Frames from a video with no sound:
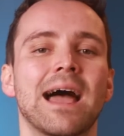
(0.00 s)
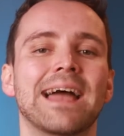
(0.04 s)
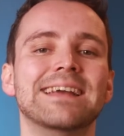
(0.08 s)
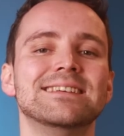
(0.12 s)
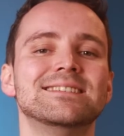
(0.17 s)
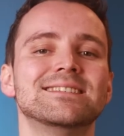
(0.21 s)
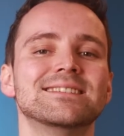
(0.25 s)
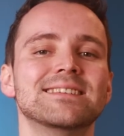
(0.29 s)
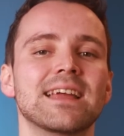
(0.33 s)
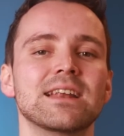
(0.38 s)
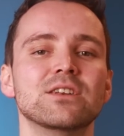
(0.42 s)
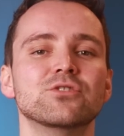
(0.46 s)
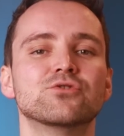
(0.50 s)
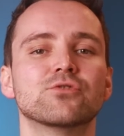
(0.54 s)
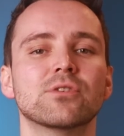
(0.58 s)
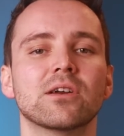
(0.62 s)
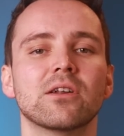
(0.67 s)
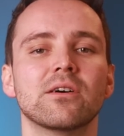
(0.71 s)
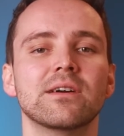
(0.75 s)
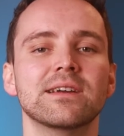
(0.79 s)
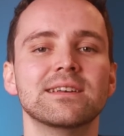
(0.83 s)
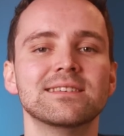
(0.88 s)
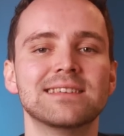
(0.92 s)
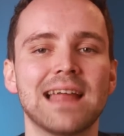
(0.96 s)
A
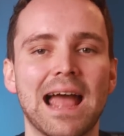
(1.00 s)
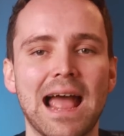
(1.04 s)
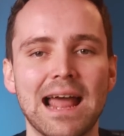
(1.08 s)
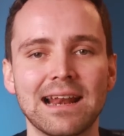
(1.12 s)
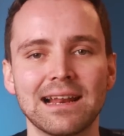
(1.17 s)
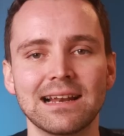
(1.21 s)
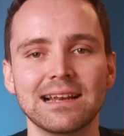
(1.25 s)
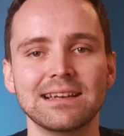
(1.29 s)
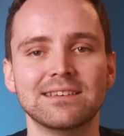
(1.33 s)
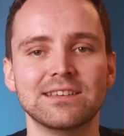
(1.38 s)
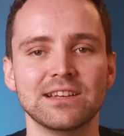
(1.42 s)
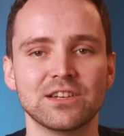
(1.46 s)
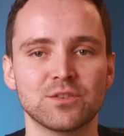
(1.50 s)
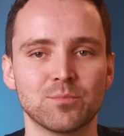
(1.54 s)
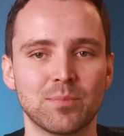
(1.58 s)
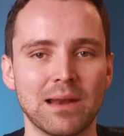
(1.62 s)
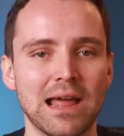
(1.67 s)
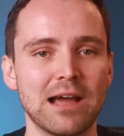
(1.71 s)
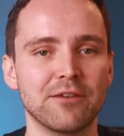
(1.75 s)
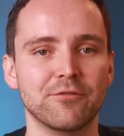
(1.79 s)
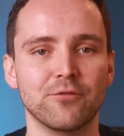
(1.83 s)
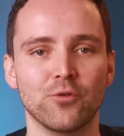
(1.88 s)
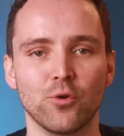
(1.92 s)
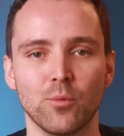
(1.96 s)
centralized analytics
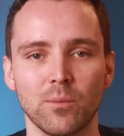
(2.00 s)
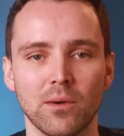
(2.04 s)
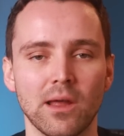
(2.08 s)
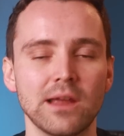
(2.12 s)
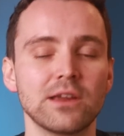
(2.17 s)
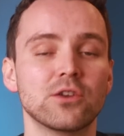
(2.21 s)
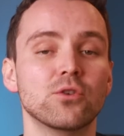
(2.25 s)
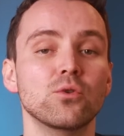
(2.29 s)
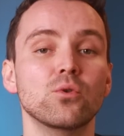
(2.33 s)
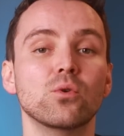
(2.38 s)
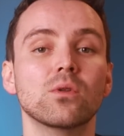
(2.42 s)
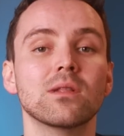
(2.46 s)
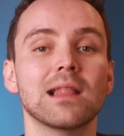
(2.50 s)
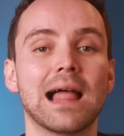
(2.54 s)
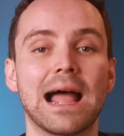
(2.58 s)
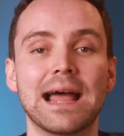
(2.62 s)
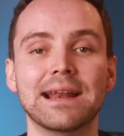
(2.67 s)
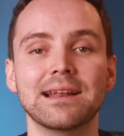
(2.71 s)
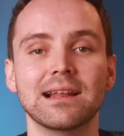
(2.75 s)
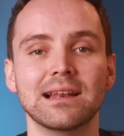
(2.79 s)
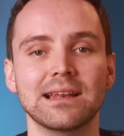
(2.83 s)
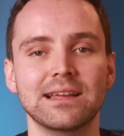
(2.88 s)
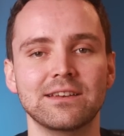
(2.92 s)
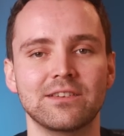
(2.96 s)
platform like Google
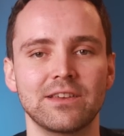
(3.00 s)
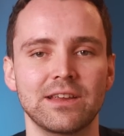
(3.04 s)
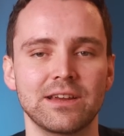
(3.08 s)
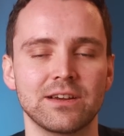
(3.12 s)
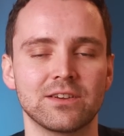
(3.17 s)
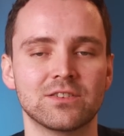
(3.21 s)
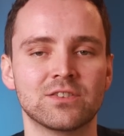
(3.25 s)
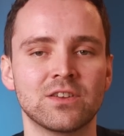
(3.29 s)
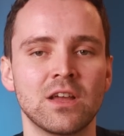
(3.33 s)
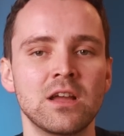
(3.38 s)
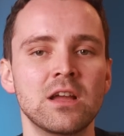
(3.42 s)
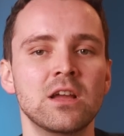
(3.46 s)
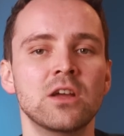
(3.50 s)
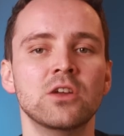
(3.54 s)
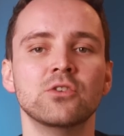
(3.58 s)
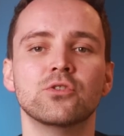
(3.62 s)
Analytics